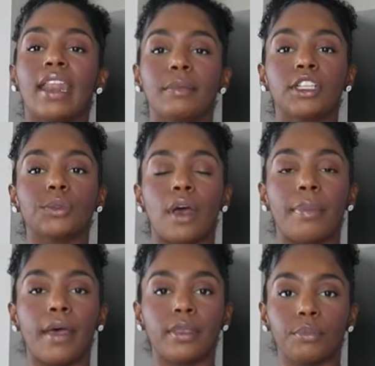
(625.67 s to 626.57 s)
and I'm gonna
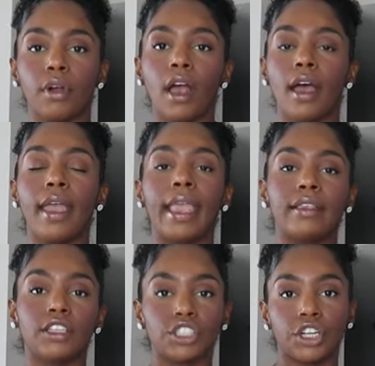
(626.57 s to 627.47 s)
swap out the bra
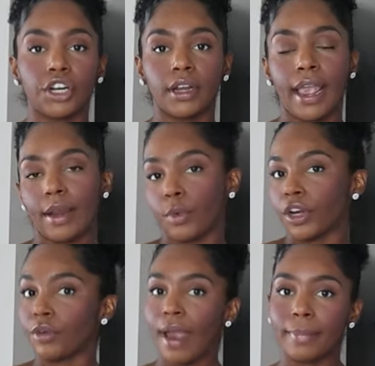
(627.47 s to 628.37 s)
and the shirt, and we're
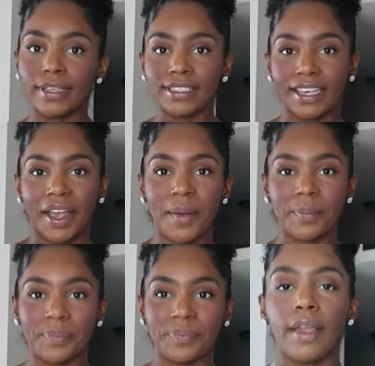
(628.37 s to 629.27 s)
gonna wrap this thing up.
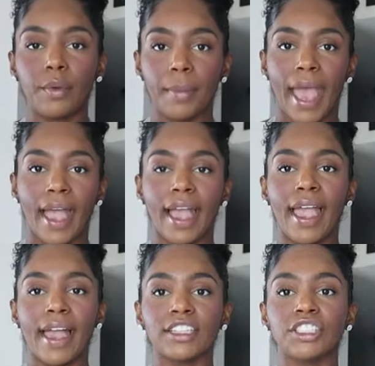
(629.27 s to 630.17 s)
Okay, we're back.
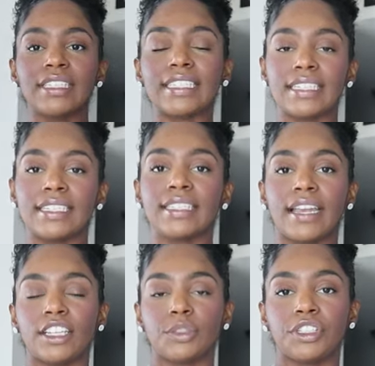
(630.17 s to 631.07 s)
I actually did
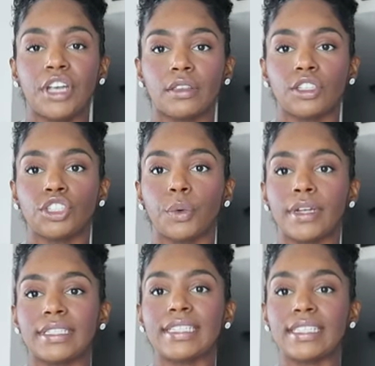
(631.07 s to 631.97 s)
decide to switch out the
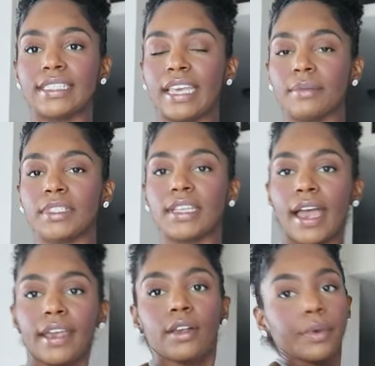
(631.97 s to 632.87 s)
shorts. It's the same
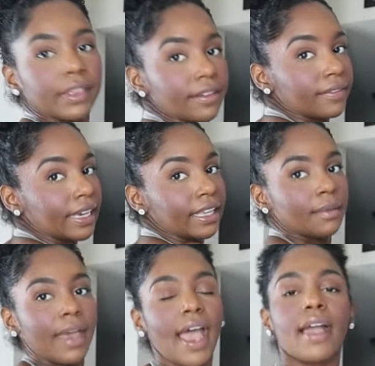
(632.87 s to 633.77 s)
style with the V in
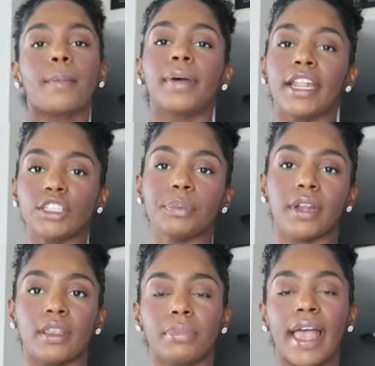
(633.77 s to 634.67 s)
the back, but I just put
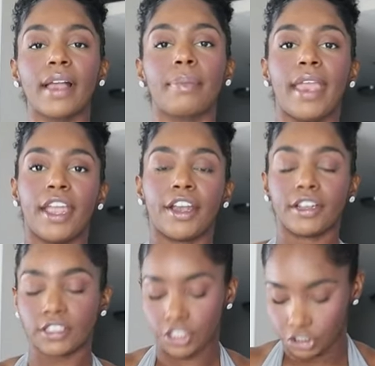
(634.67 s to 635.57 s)
on the black
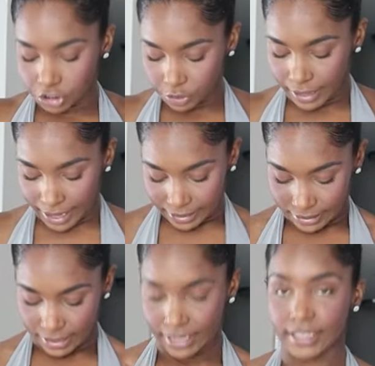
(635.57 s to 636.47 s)
pair to show you guys
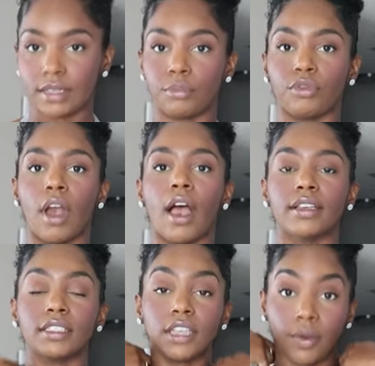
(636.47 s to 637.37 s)
this bra.
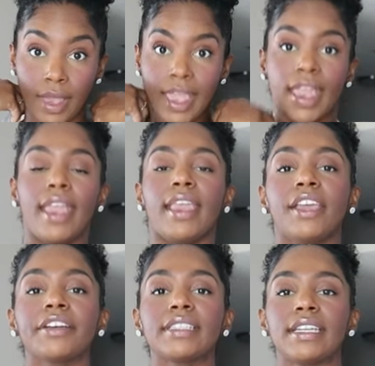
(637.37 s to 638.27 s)
So
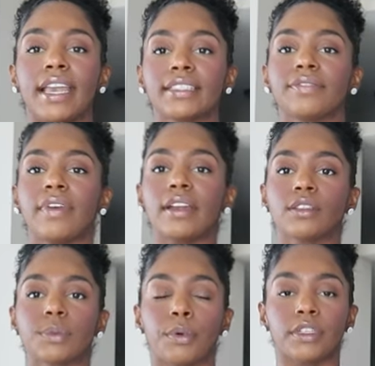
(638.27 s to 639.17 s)
here's the next and
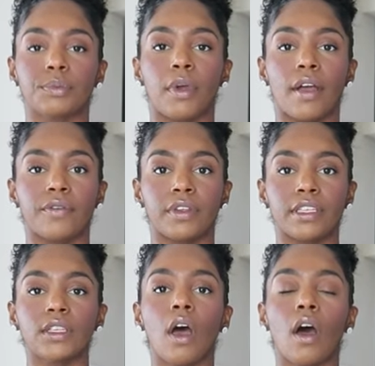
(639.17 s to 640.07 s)
final sports bra for
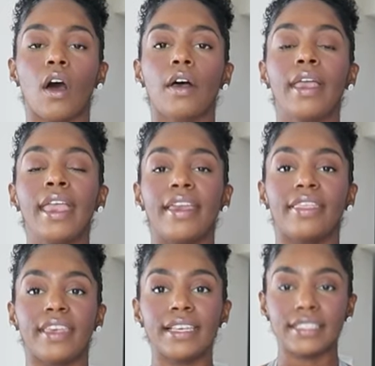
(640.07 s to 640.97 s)
this haul.
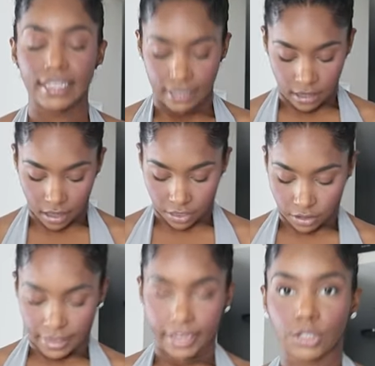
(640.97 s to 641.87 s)
This is
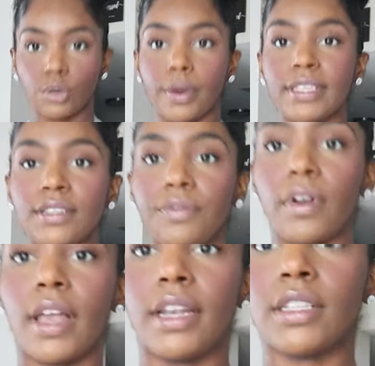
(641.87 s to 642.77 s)
another like twist
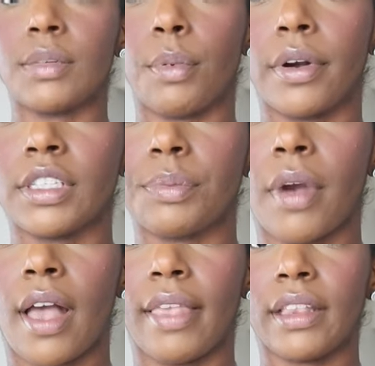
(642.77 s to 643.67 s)
front sports
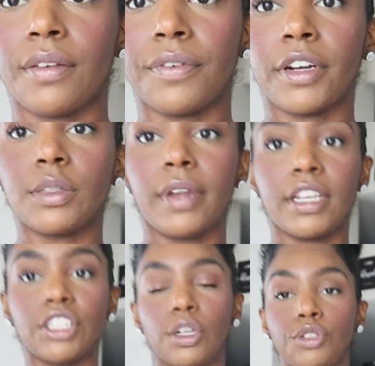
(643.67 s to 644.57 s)
bra like the first one
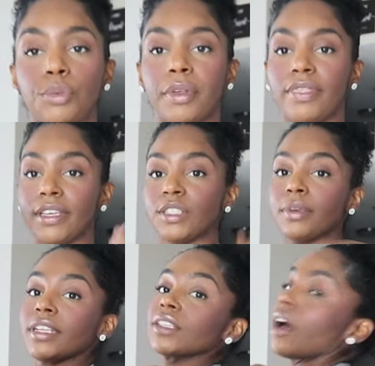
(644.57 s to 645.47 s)
I showed you, but this one is